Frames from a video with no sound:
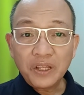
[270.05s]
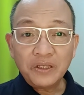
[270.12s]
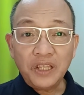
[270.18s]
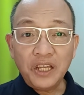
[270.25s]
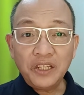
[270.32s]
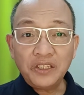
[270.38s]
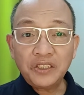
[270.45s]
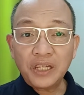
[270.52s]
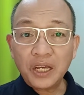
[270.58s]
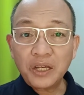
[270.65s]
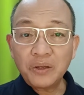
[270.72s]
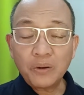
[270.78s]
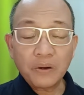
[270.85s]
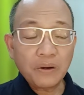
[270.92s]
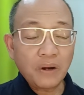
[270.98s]
They
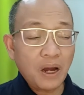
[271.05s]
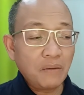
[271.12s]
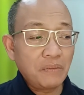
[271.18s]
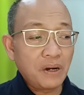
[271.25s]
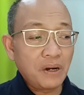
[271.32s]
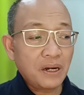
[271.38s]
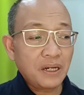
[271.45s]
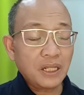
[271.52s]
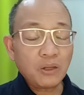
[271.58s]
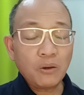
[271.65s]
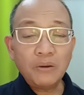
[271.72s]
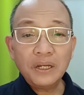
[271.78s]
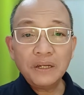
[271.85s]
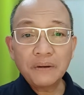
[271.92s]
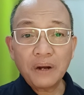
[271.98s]
check your grammar, not
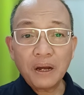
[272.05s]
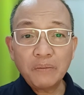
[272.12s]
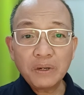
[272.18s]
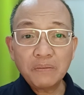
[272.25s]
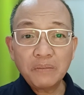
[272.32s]
only grammar,